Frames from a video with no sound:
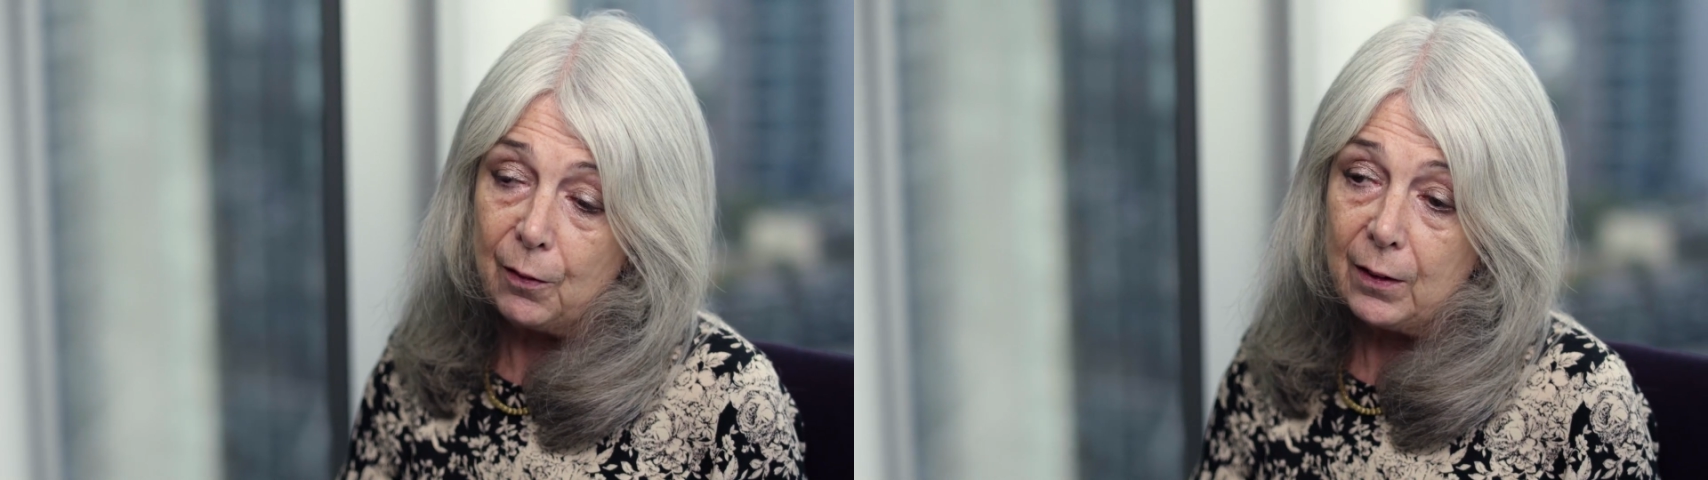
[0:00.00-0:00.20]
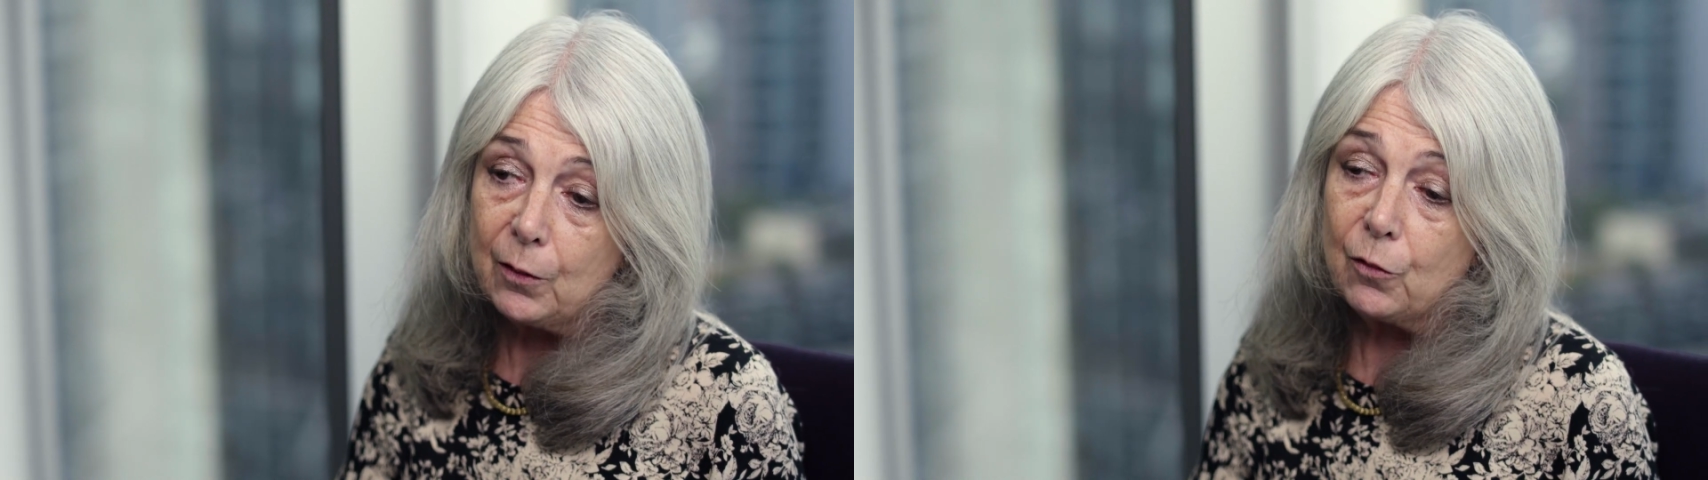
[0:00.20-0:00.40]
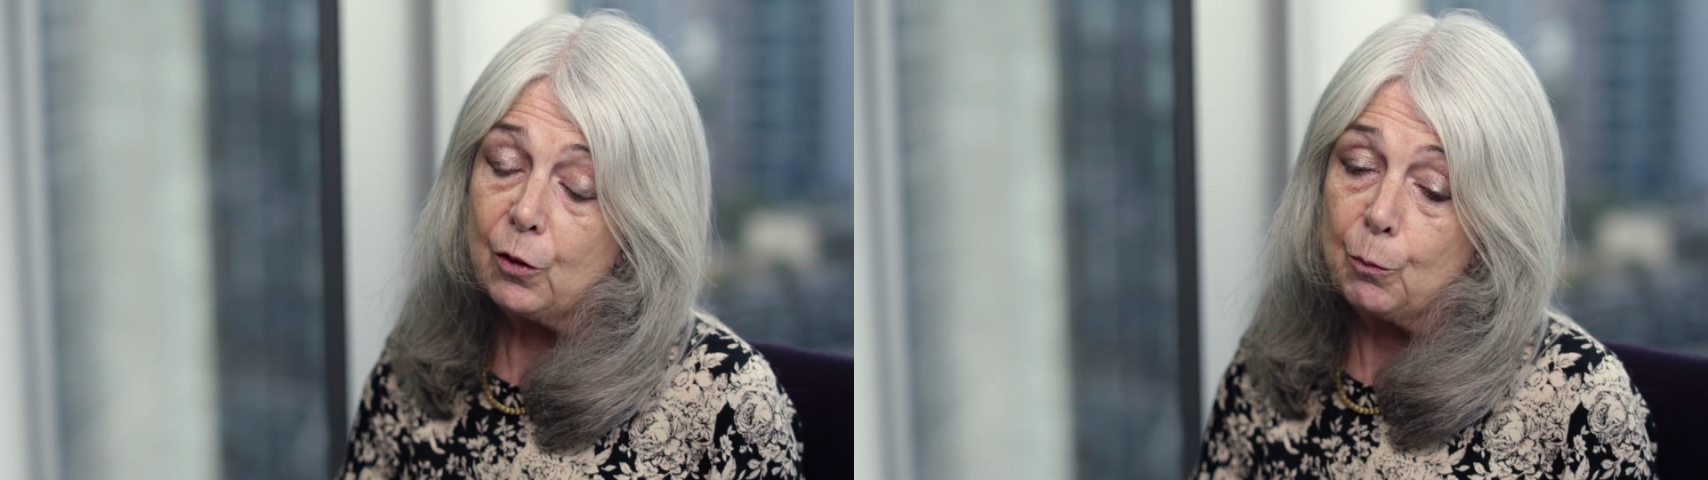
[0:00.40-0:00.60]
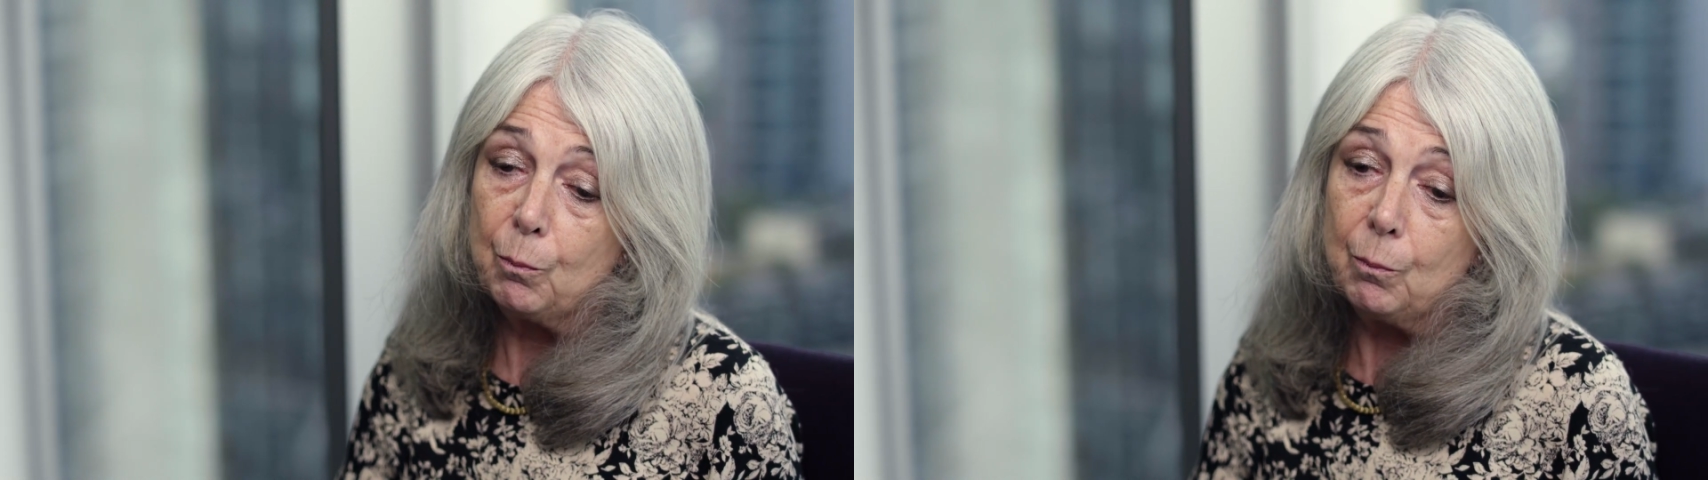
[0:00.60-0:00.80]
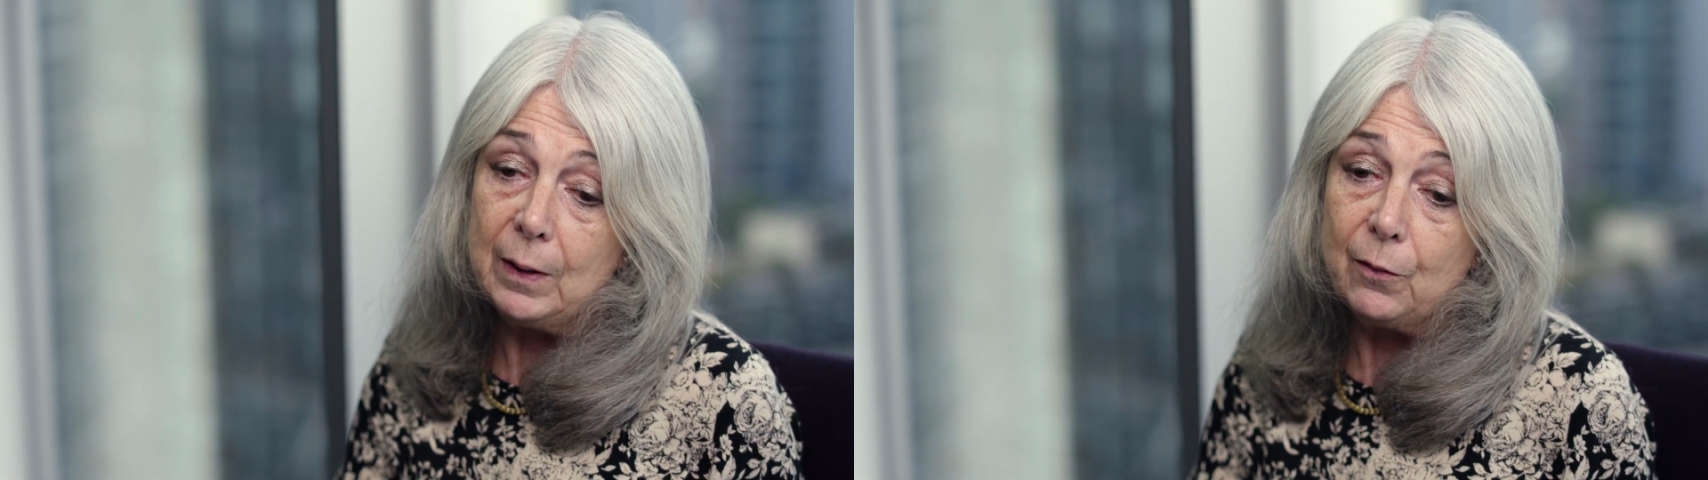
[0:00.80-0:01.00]
that
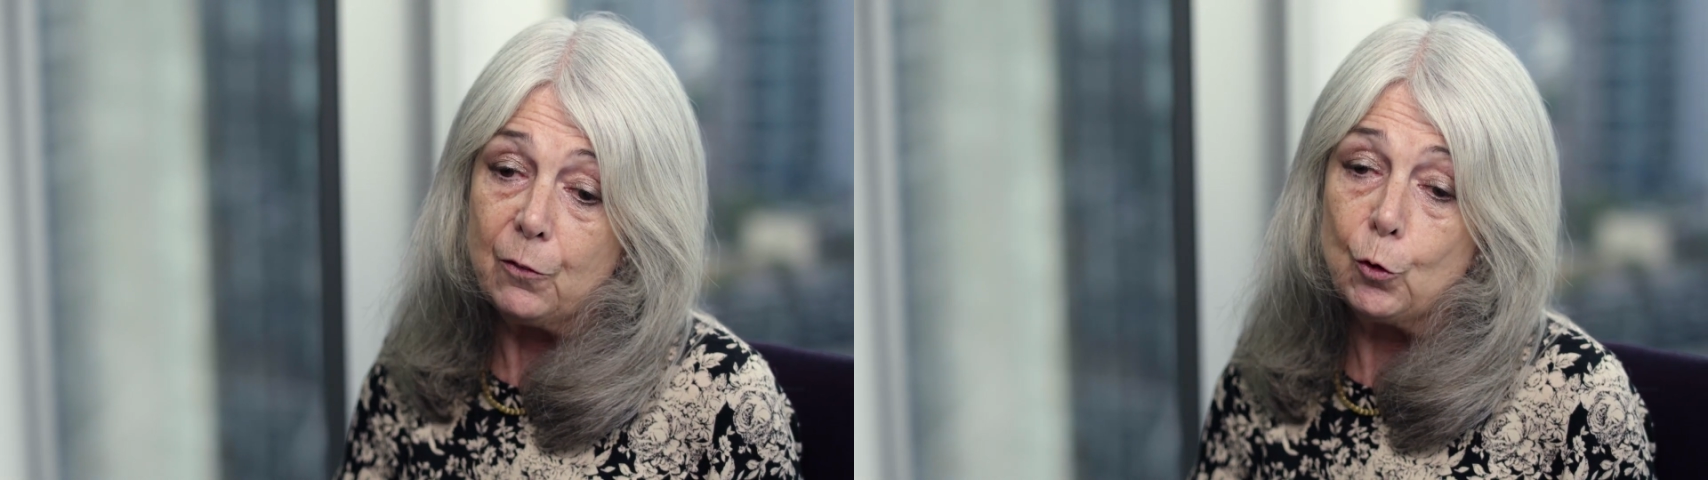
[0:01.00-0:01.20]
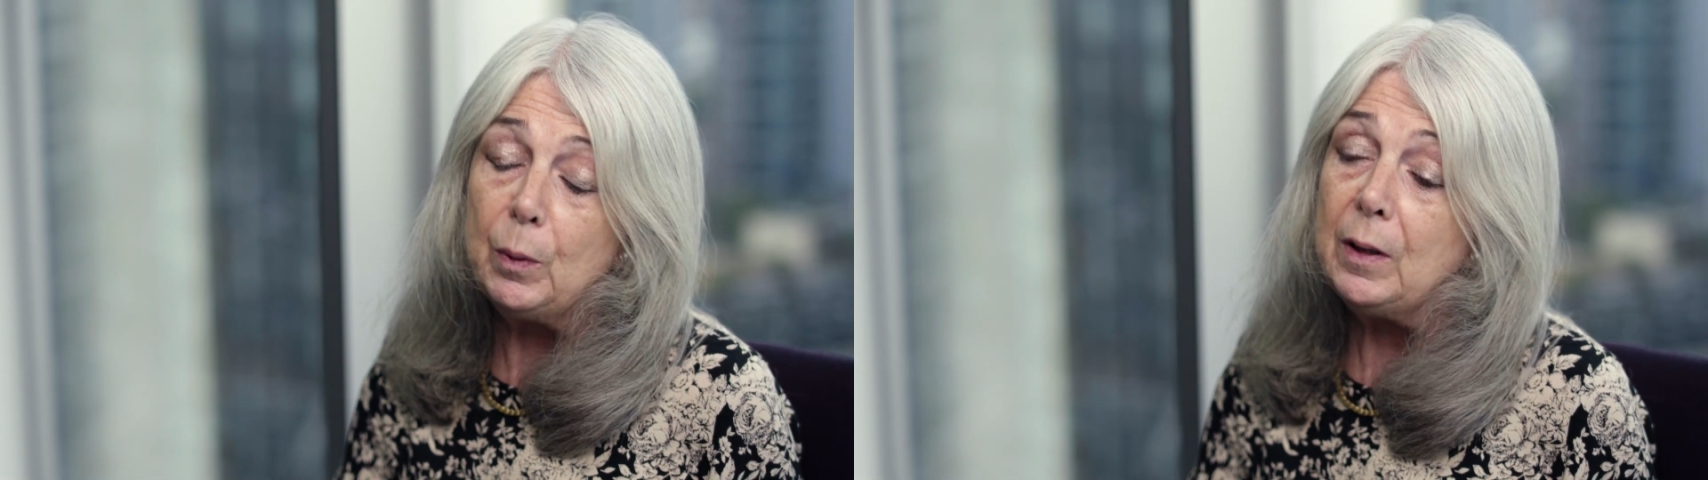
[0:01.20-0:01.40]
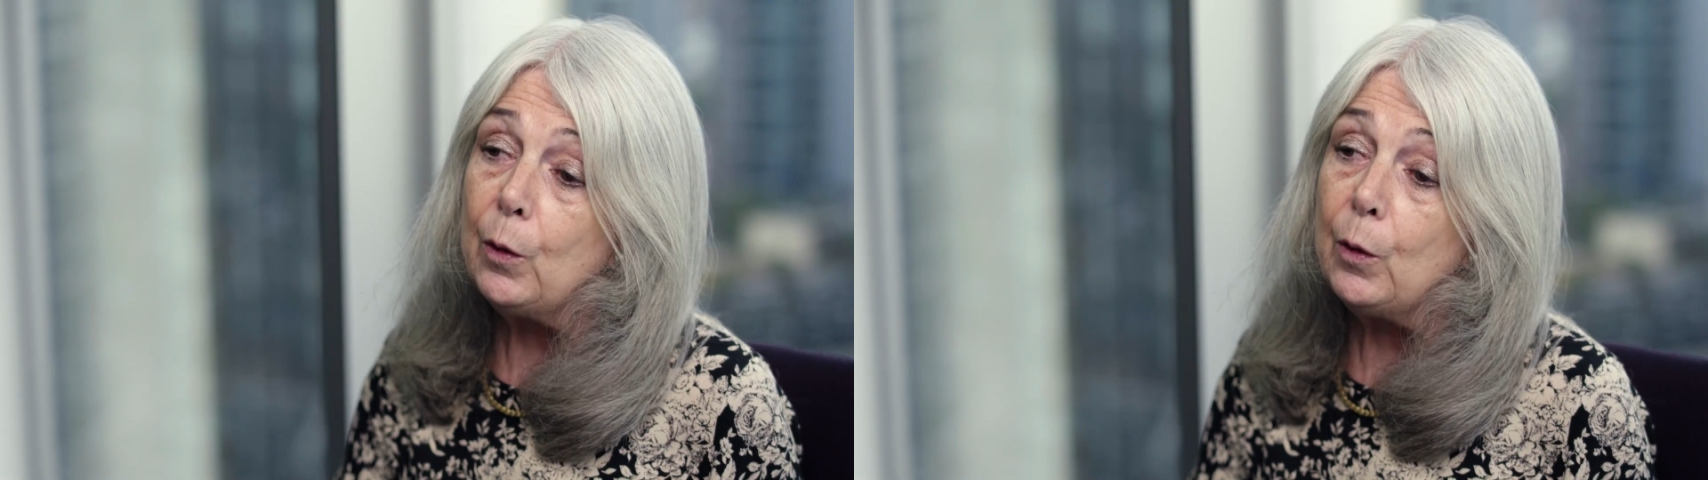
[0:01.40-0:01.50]
is to be